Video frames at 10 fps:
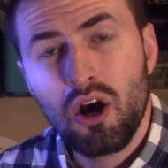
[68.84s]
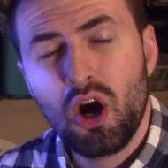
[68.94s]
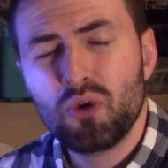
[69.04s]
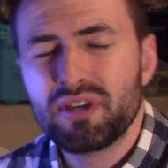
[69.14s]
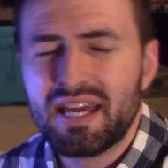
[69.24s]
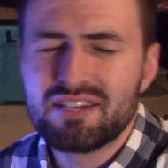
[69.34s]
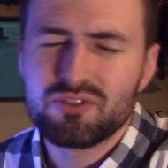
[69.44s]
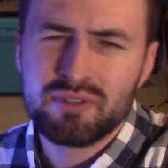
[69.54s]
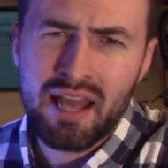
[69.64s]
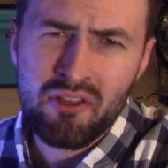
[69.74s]
Okay,
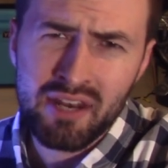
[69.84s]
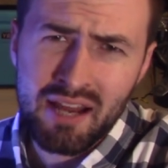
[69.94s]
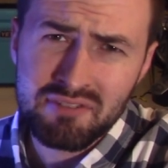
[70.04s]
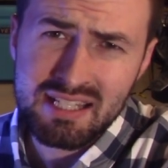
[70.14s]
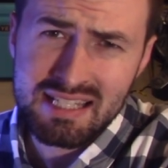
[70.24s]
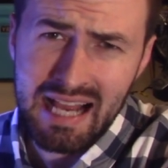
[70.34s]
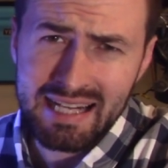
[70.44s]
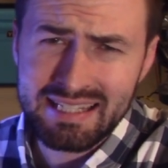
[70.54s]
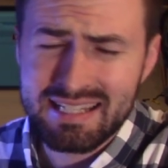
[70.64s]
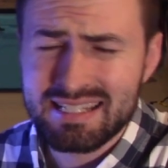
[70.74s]
so now that I've
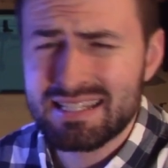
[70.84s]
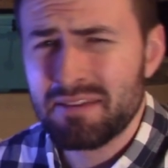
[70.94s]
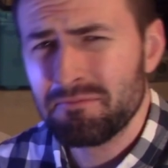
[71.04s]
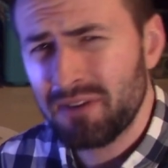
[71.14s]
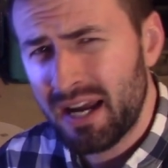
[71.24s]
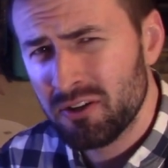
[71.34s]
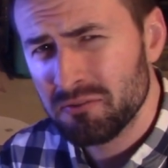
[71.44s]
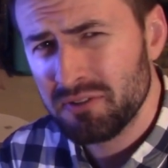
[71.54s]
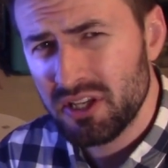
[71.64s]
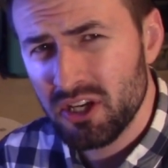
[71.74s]
decided this is the
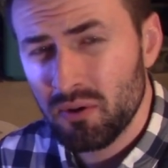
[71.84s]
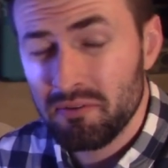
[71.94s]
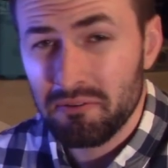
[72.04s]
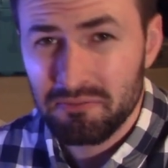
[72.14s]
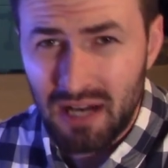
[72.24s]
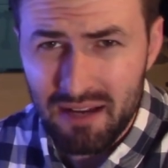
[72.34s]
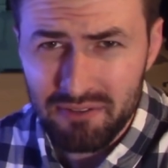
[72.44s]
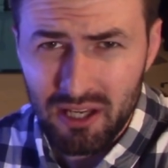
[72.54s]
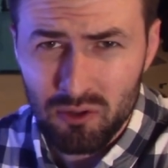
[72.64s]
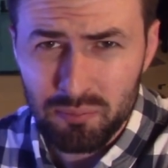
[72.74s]
final video of the five
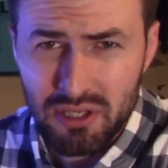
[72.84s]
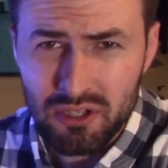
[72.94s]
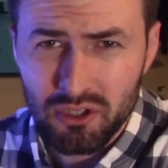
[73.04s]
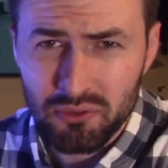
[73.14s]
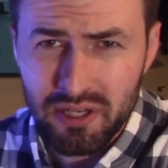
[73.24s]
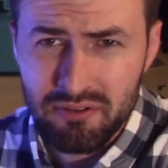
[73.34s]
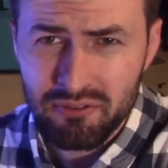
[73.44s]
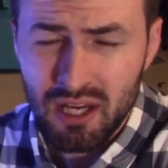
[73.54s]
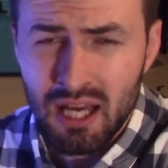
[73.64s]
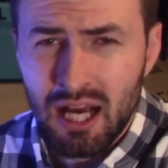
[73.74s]
gallon Pico
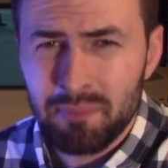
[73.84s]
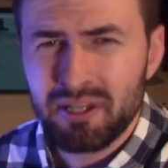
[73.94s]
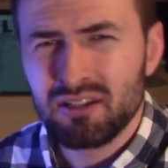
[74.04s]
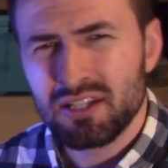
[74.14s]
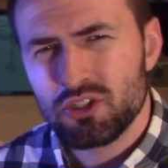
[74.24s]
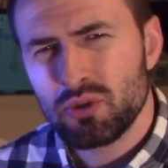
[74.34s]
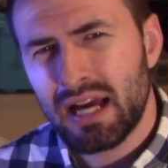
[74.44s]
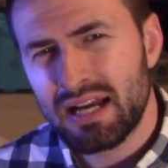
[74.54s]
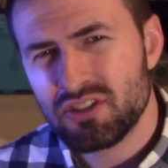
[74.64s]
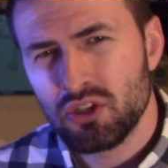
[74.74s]
Reef, I'm gonna let you
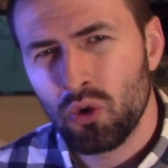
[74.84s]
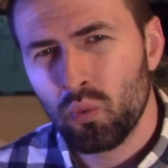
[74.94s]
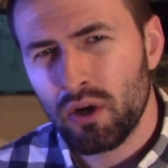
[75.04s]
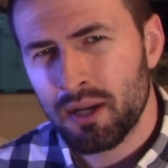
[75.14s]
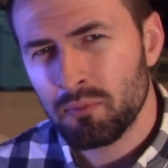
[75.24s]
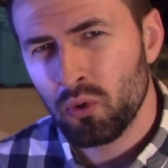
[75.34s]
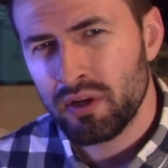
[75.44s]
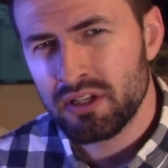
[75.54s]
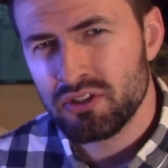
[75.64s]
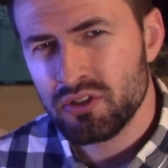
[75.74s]
guys know what I'm
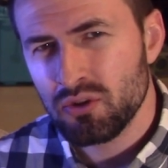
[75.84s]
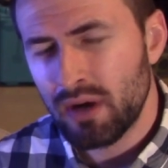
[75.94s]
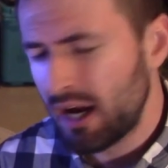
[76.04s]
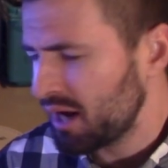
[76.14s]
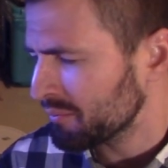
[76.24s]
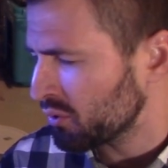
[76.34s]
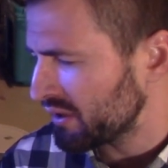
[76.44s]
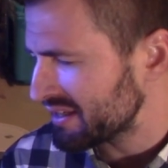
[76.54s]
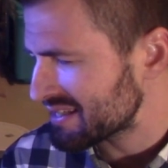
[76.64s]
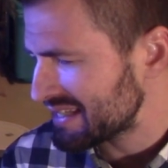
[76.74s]
going to do, how I'm
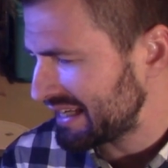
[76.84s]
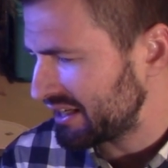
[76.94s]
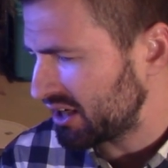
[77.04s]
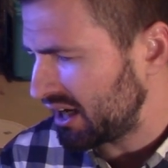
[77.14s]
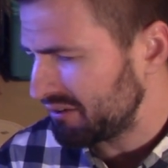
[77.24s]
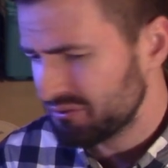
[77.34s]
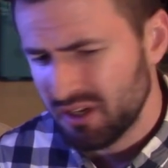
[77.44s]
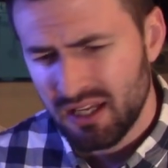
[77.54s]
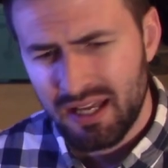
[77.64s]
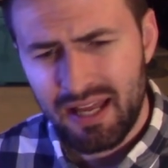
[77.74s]
going to send it off,
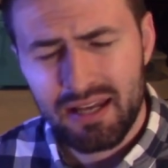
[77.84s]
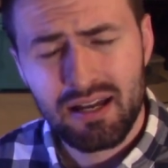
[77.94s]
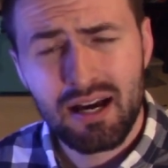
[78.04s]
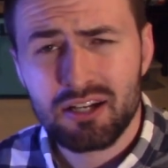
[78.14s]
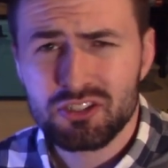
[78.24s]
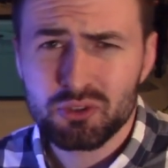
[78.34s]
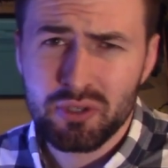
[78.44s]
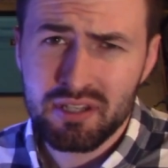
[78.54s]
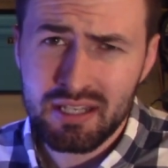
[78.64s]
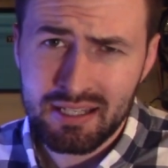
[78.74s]
and uh,
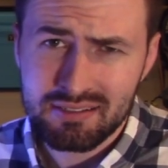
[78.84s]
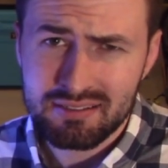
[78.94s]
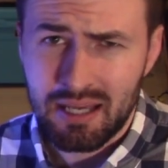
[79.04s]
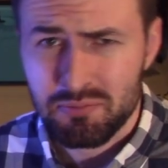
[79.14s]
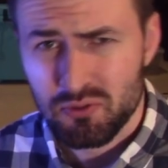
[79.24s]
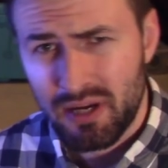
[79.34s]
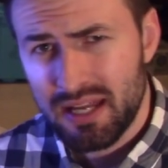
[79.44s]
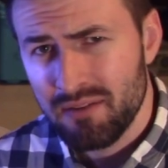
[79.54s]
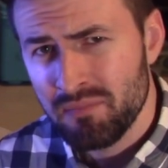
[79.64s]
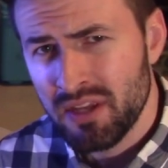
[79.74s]
sort of the next steps,
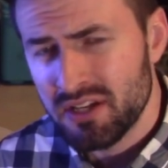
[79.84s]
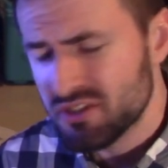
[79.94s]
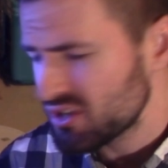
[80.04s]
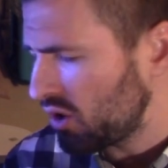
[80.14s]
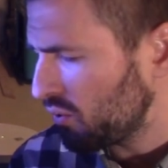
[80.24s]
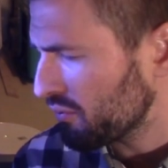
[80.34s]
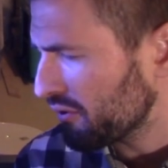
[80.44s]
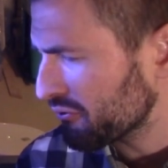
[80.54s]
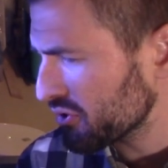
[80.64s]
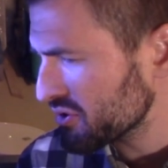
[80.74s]
right? So
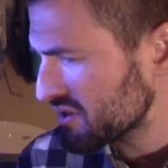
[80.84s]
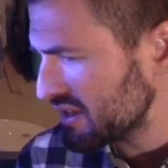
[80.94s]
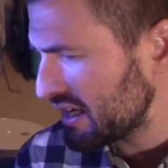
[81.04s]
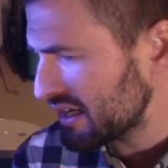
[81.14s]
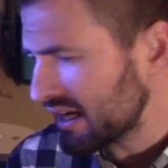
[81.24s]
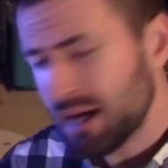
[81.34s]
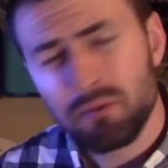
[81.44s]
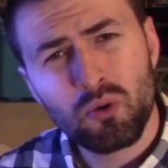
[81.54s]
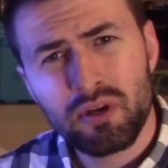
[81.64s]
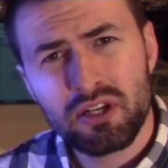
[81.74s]
the first thing
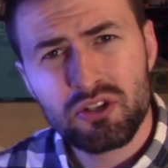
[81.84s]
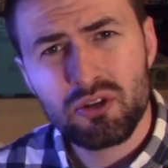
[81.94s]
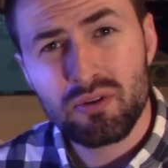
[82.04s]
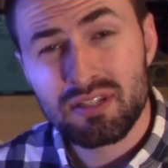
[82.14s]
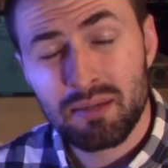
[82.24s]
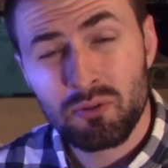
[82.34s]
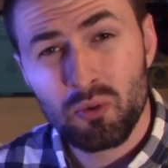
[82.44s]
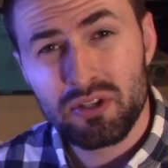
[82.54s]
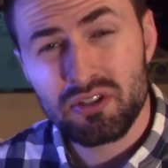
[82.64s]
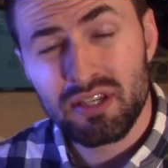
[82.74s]
I'm going to do is I'm
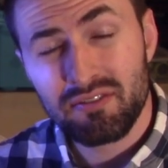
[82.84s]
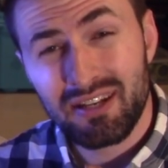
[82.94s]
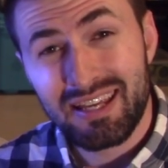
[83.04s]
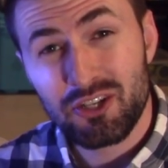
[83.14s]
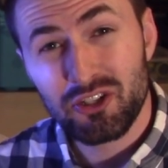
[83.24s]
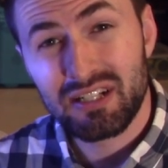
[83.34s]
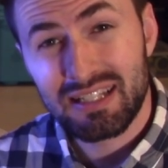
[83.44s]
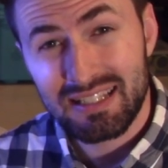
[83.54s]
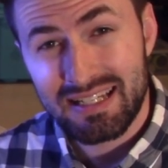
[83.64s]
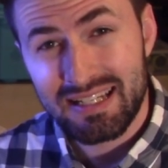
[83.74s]
going to give it a good
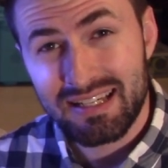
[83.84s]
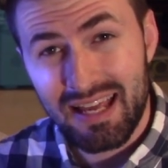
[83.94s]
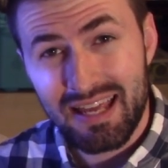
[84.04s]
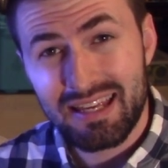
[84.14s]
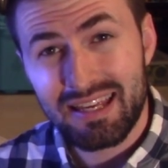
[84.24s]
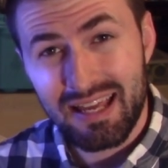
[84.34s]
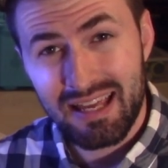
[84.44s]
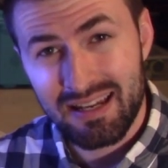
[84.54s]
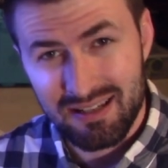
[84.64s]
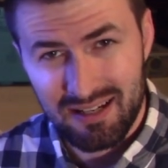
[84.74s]
cleaning
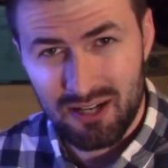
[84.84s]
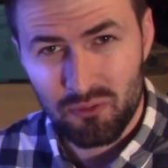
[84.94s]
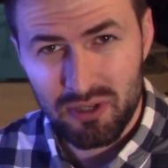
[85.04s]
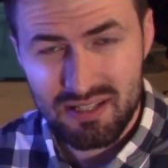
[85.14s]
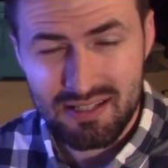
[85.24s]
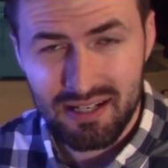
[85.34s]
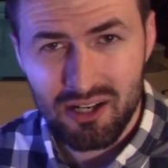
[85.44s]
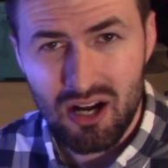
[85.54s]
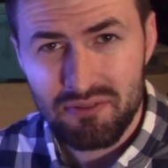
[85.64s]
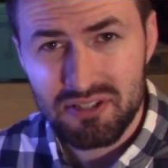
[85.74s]
again. I wanna send
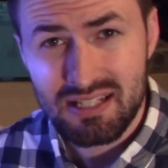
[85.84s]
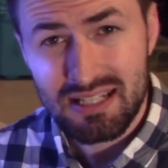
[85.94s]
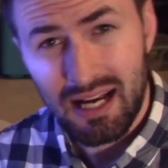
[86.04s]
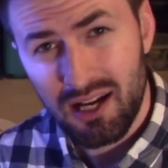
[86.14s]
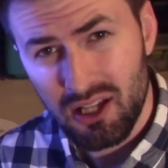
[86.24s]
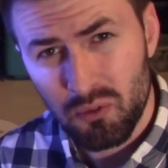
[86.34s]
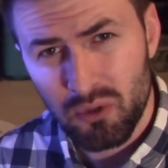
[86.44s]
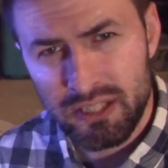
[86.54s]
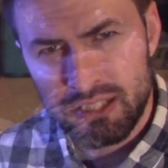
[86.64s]
it off in style. I want it